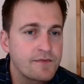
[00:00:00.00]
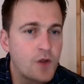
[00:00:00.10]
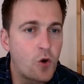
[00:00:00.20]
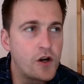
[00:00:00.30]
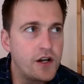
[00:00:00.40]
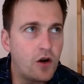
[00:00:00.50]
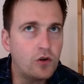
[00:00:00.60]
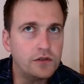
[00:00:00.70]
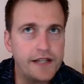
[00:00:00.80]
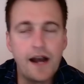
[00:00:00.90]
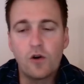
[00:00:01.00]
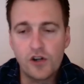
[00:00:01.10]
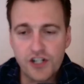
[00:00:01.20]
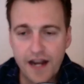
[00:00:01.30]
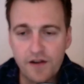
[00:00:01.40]

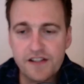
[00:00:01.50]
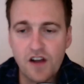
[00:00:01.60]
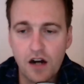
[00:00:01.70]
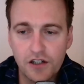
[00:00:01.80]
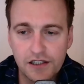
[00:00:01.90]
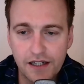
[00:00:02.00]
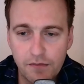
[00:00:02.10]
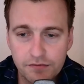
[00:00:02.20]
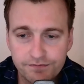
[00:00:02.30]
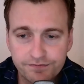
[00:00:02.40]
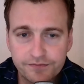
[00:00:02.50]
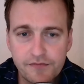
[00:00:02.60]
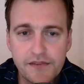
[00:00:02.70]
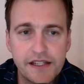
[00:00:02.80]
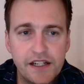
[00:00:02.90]
Orange County Soccer Club
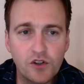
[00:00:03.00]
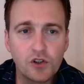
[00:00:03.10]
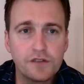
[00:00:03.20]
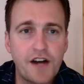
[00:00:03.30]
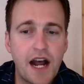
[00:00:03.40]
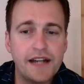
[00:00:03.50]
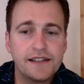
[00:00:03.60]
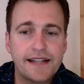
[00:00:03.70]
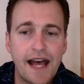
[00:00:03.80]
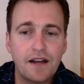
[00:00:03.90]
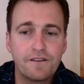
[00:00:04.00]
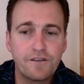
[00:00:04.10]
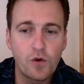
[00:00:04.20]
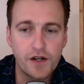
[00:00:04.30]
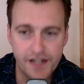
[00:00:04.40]
in Irvine,
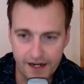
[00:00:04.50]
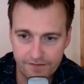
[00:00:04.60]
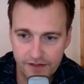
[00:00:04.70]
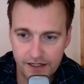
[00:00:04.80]
California.